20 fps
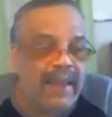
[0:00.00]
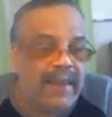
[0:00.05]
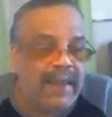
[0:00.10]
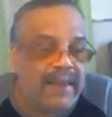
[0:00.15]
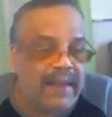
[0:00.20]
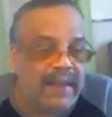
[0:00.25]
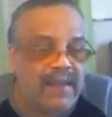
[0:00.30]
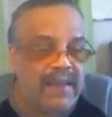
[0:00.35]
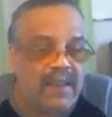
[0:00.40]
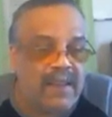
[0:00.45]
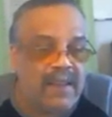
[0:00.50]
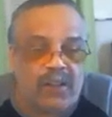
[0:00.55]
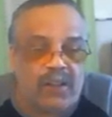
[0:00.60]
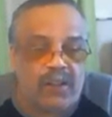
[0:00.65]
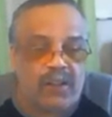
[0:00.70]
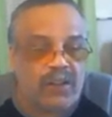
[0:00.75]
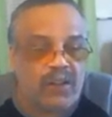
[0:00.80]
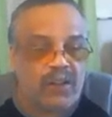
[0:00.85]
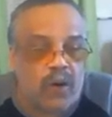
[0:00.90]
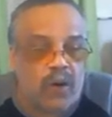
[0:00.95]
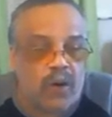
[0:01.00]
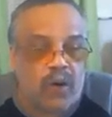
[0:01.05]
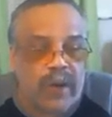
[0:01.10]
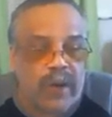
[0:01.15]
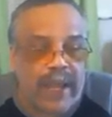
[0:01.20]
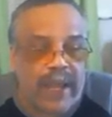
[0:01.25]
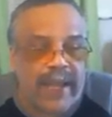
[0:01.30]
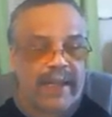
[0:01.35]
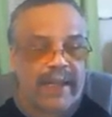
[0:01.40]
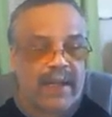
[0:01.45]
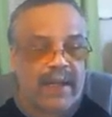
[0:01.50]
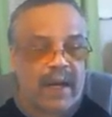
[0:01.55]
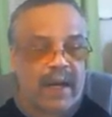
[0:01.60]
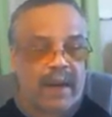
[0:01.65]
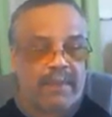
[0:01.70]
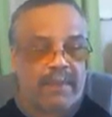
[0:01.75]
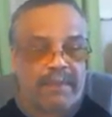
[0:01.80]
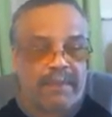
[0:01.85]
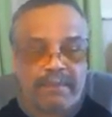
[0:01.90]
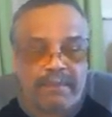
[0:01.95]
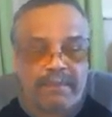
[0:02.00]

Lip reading: This is your total income.